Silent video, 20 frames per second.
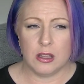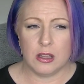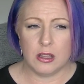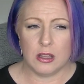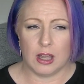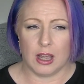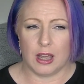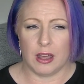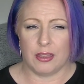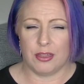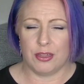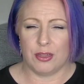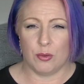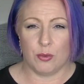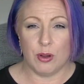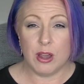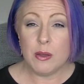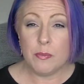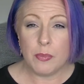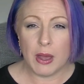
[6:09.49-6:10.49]
like a
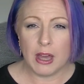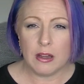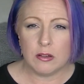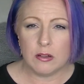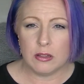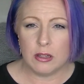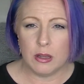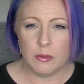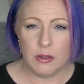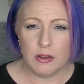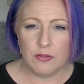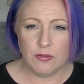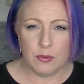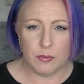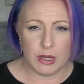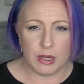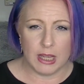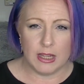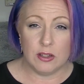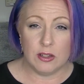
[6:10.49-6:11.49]
3-pack or something from
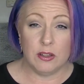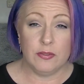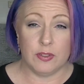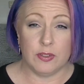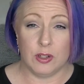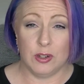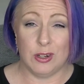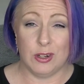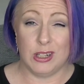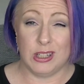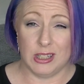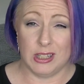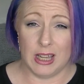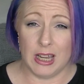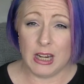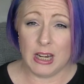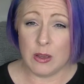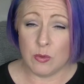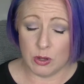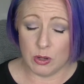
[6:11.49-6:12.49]
Dezu for
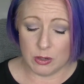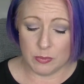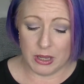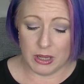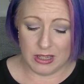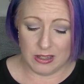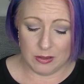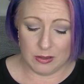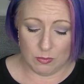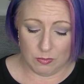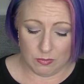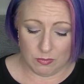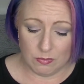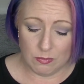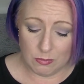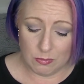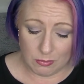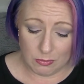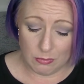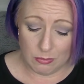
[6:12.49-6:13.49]
$2.80, which makes them
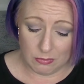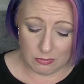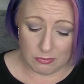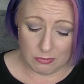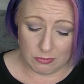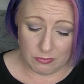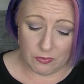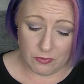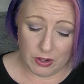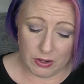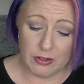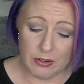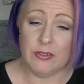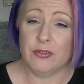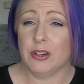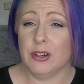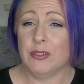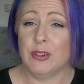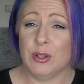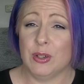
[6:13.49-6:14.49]
very,
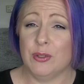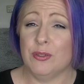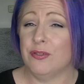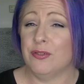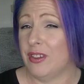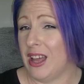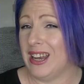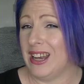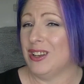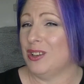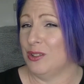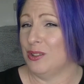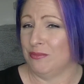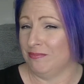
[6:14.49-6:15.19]
very good value.